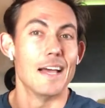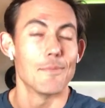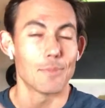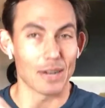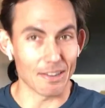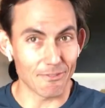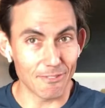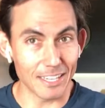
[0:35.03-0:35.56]
but
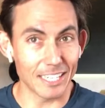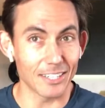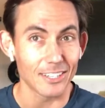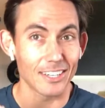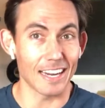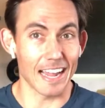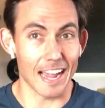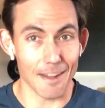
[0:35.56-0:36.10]
I
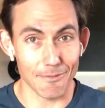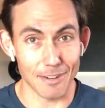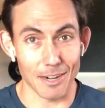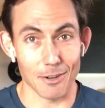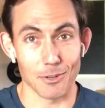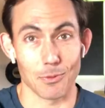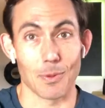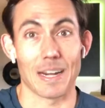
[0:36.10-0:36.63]
figure half an
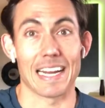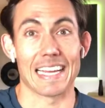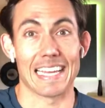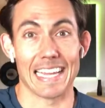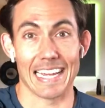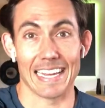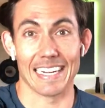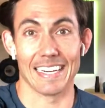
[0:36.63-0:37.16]
hour is what I
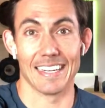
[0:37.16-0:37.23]
get